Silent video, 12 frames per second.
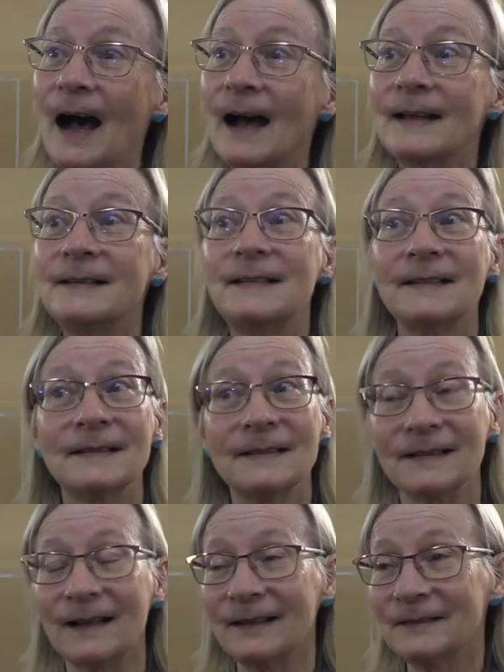I
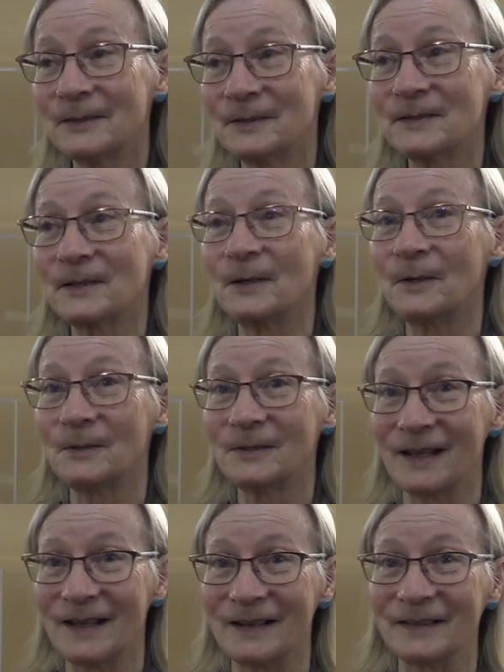did. I learned a whole
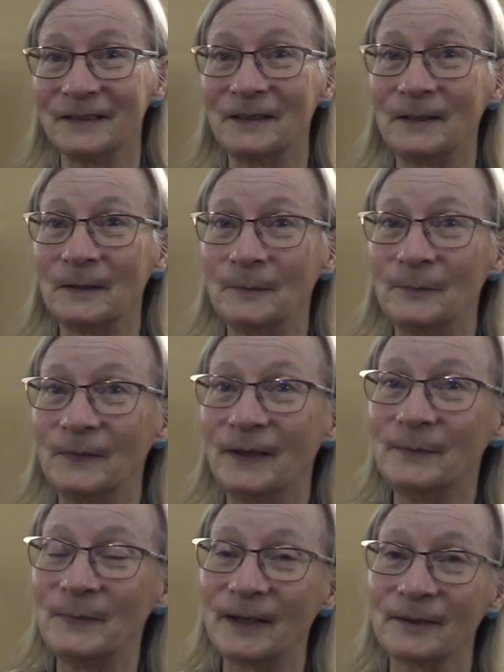lot
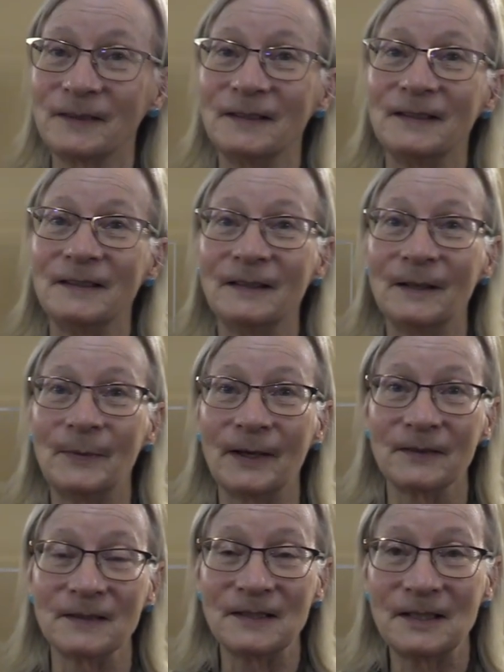about
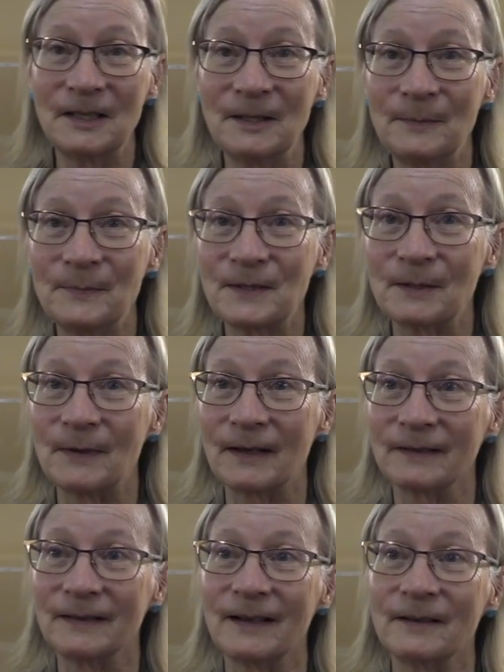the teams, about
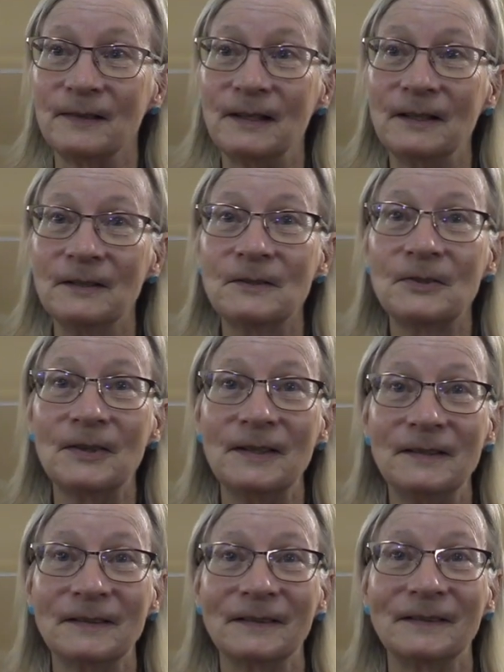a lot of the
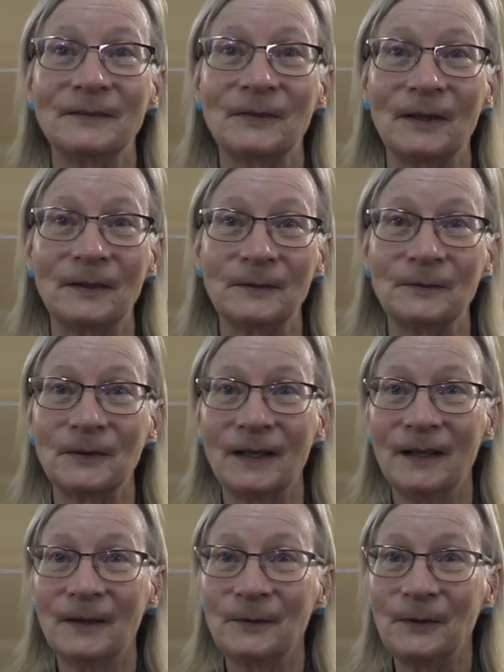intrigue of
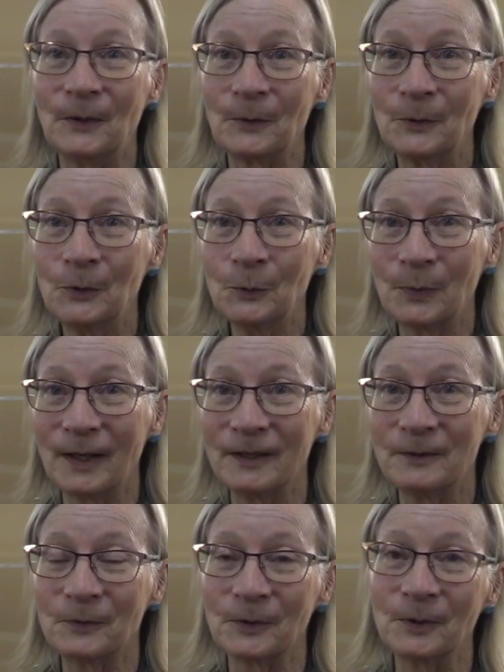you know, who
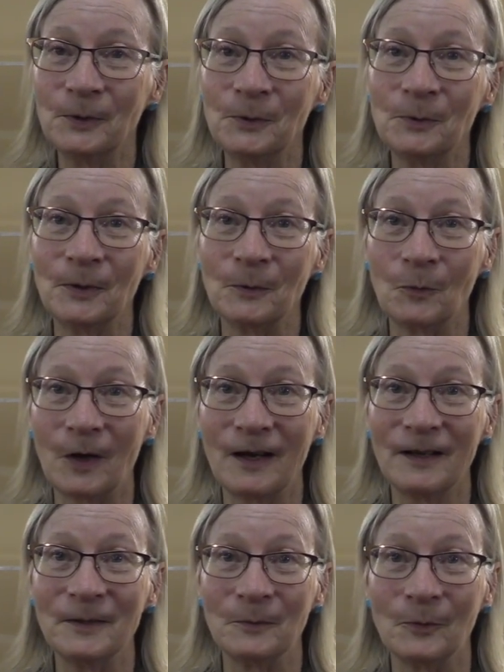played for who and
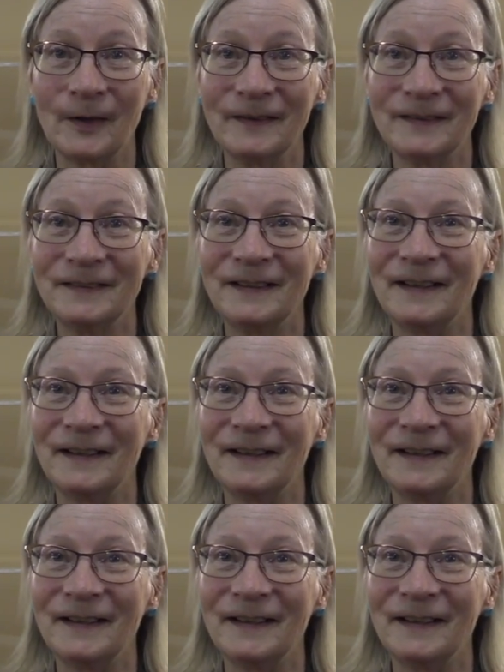why and when.